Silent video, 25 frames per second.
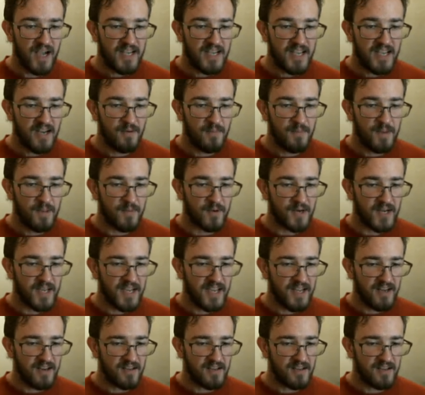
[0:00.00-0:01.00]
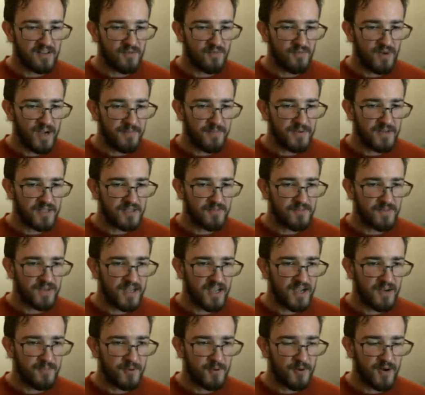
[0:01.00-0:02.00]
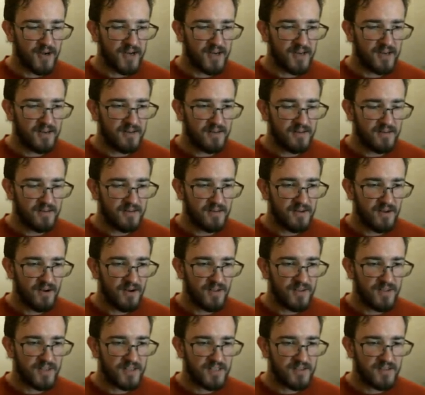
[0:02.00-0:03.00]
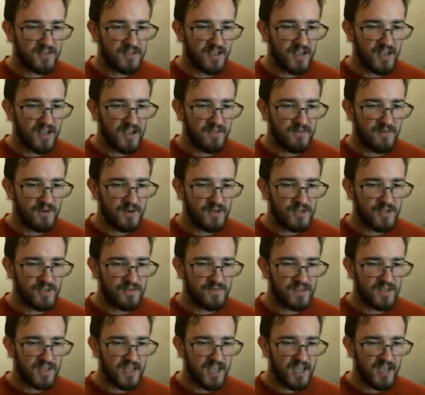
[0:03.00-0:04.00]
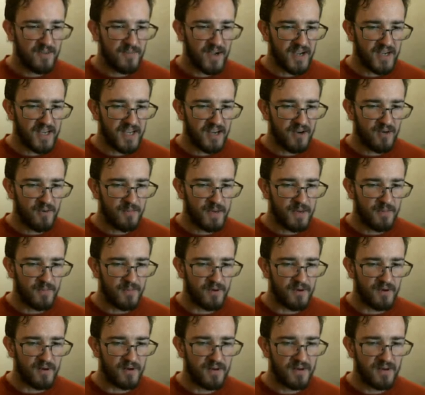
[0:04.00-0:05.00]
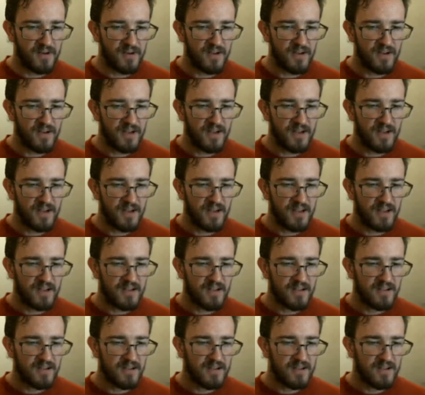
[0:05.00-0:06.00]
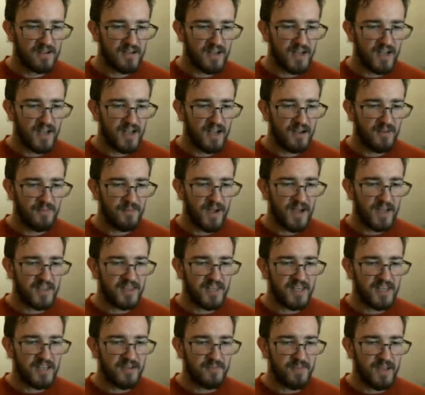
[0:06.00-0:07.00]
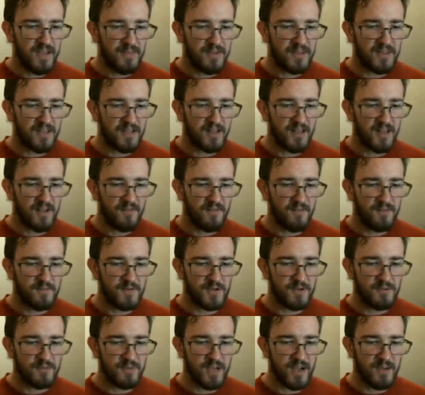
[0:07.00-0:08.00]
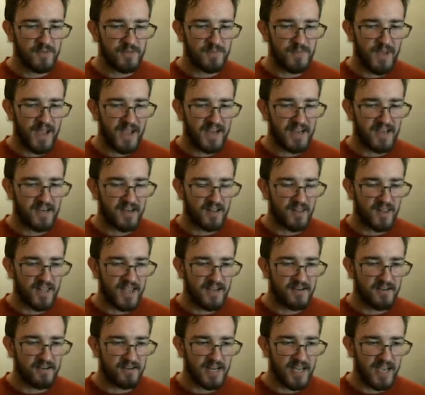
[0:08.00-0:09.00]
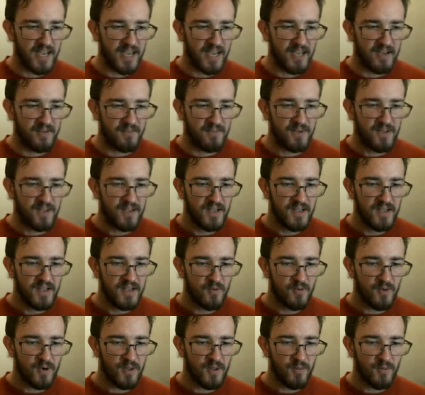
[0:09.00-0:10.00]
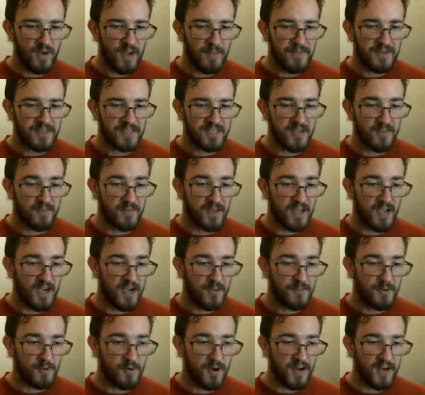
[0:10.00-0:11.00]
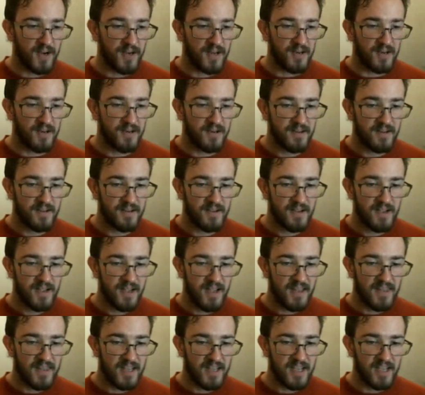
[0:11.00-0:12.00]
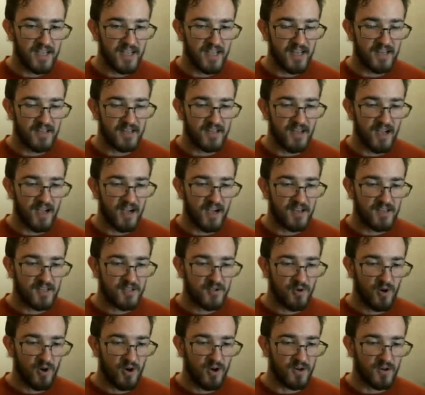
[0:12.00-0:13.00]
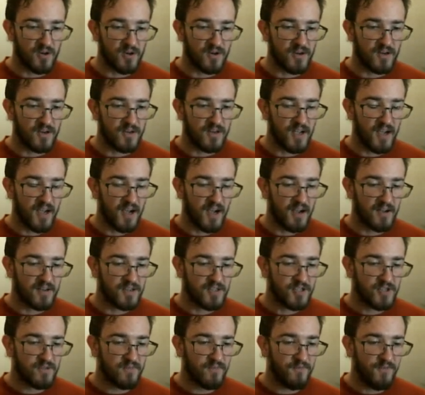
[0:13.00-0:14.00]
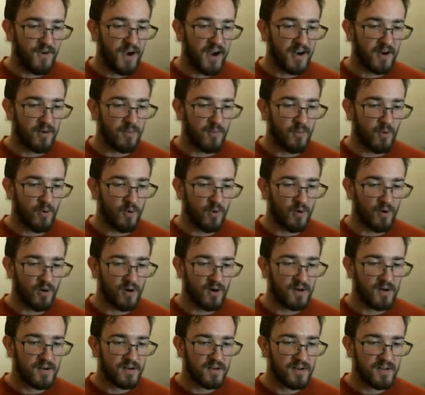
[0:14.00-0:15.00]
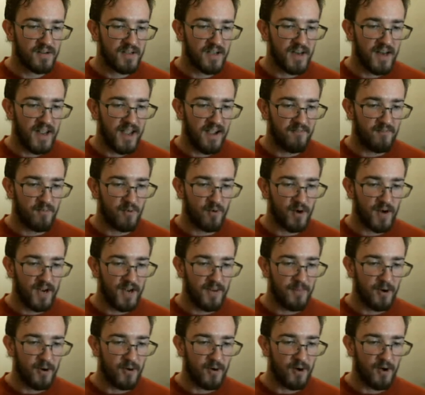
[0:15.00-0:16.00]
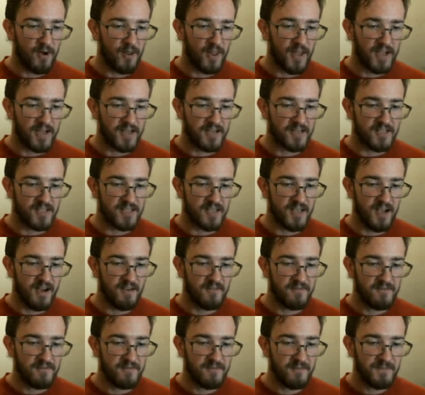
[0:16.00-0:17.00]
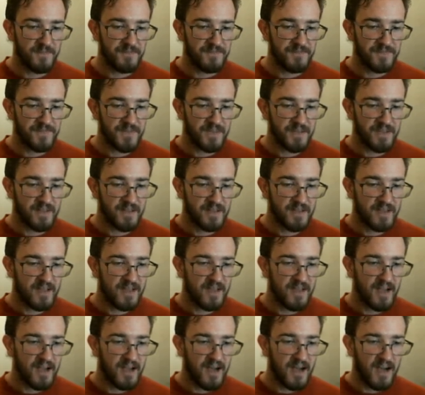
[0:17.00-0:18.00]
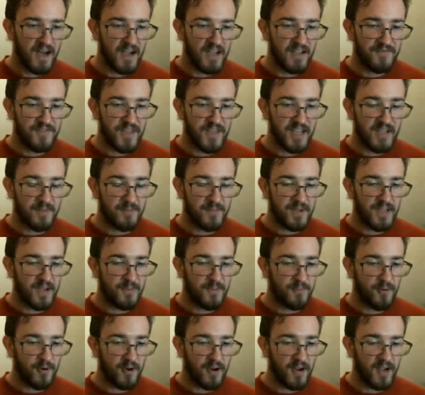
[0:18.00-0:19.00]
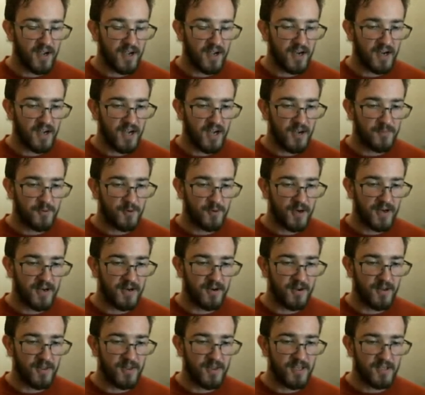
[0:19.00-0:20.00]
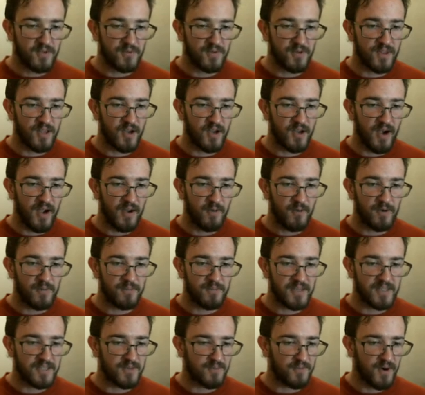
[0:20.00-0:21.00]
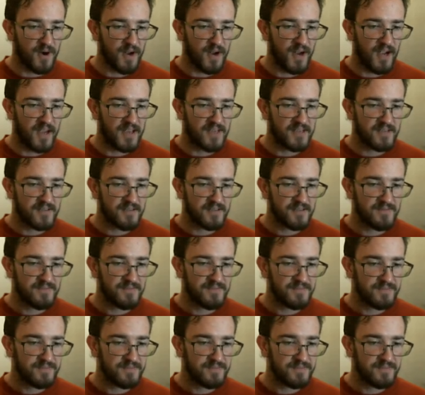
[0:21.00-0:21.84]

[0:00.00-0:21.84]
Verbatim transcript: I can't remember. Can't weapons be upgraded on this uh, version of the game? I can't remember. Um, I think maybe the Glove of Doom comes back in a later game where the weapons can be upgraded and they can get uh, stronger and uh, fire more and have more ammo and all that good stuff. Uh, if they can be up uh, upgraded on this one, though, I wouldn't be surprised.